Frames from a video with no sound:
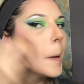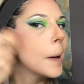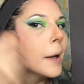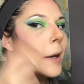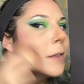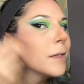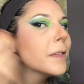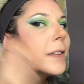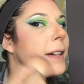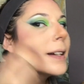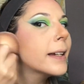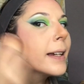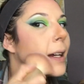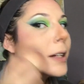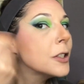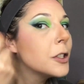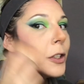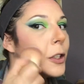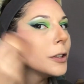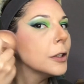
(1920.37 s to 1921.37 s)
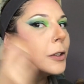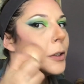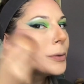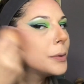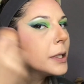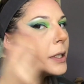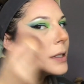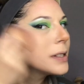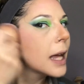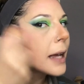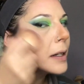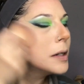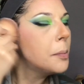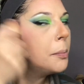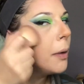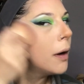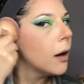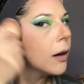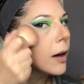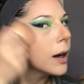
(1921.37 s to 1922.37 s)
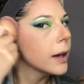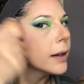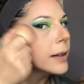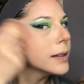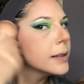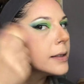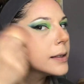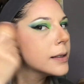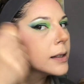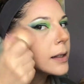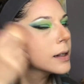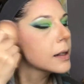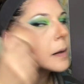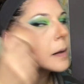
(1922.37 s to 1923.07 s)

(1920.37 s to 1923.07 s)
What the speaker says: I didn't forget you. We just had to pause.